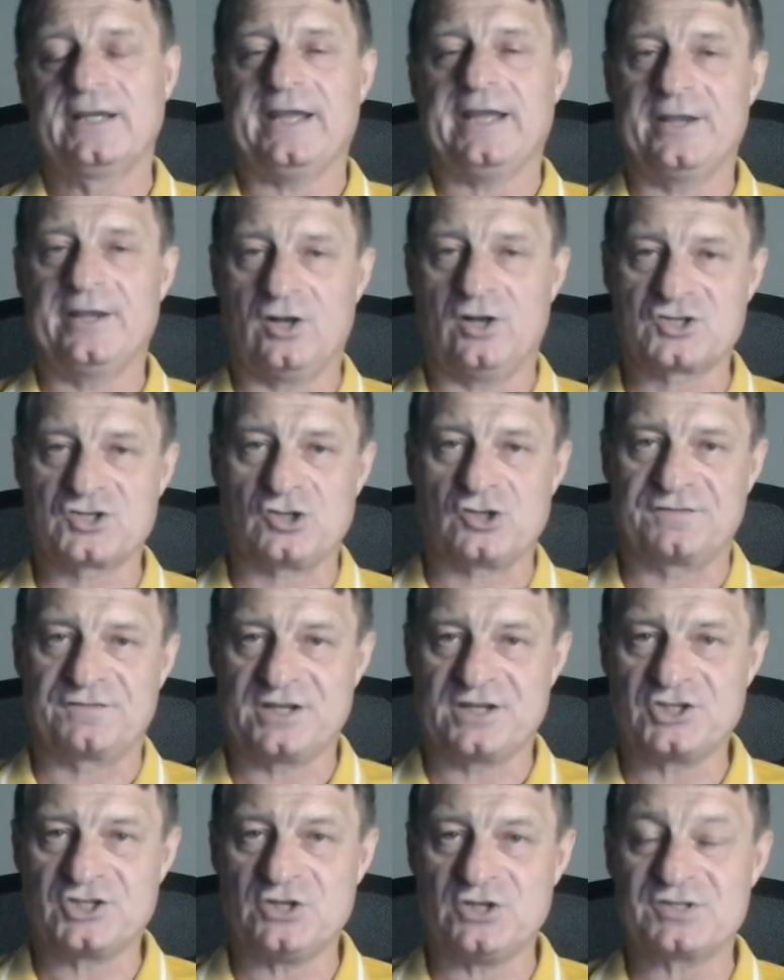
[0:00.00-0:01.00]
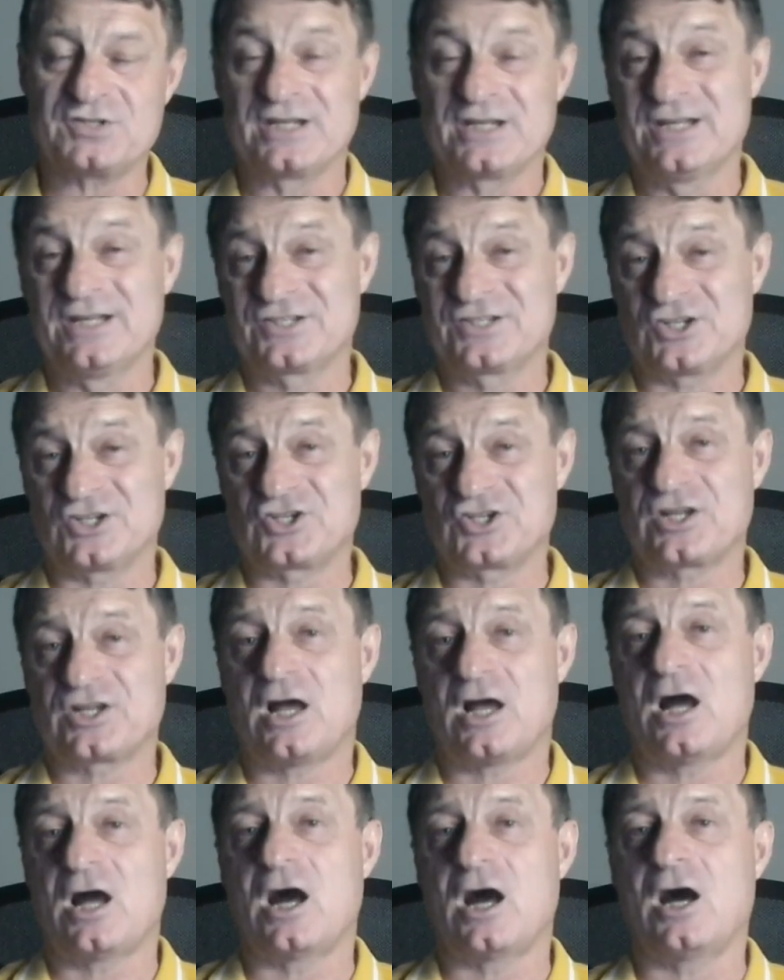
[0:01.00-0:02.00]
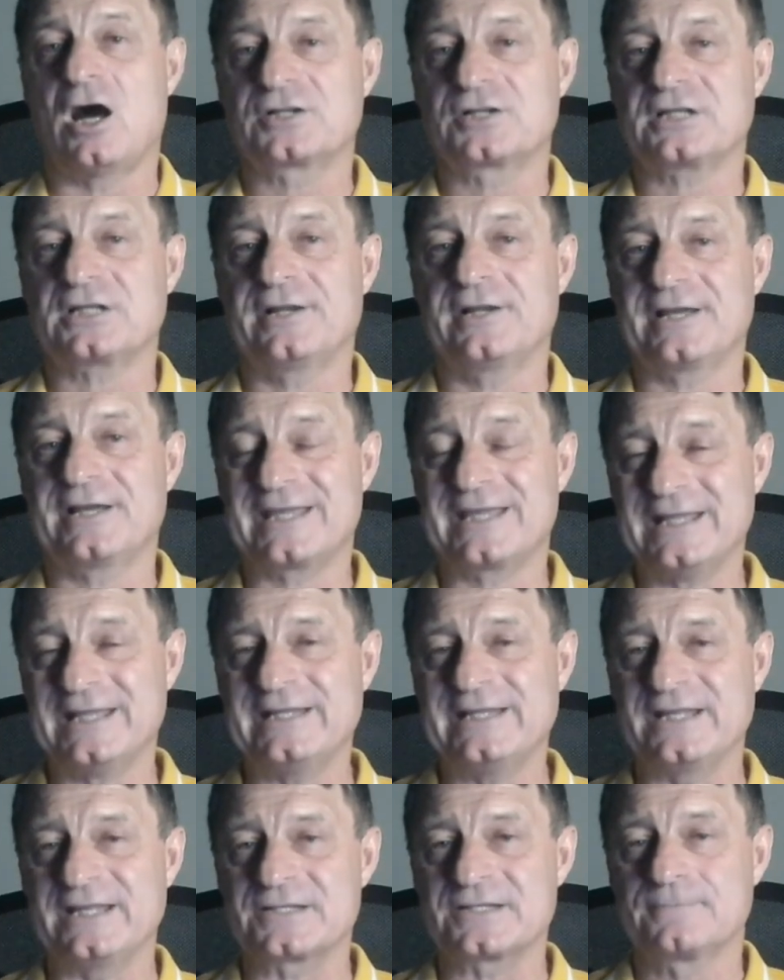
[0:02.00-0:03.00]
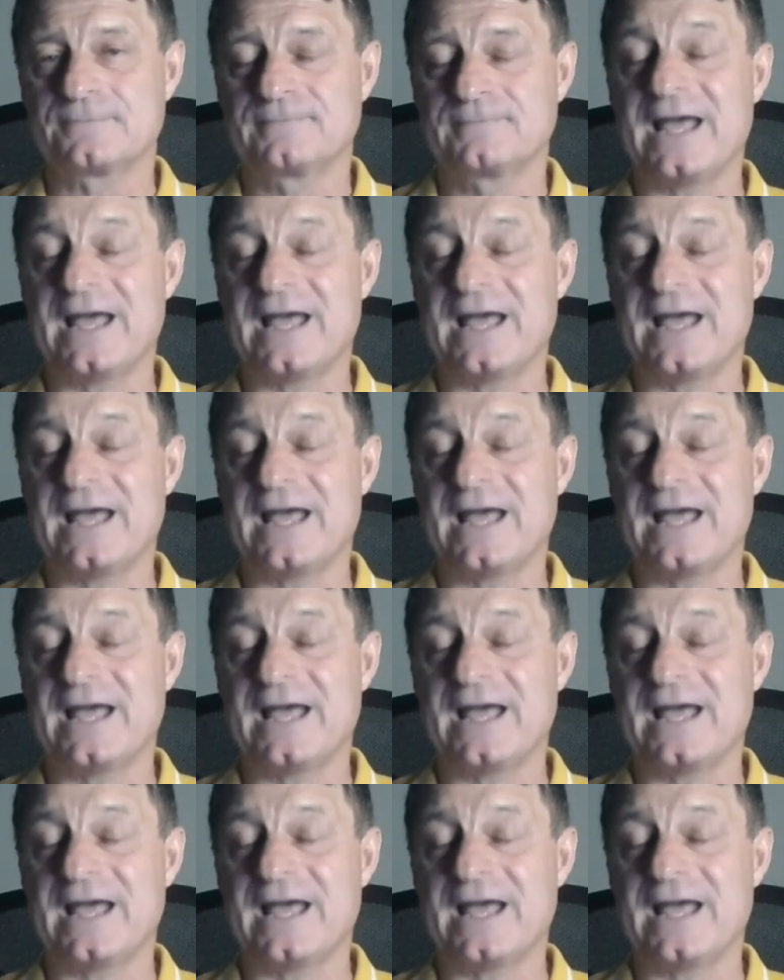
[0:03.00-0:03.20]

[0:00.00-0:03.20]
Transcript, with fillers: in our soft tissues such as our heart and our kidneys.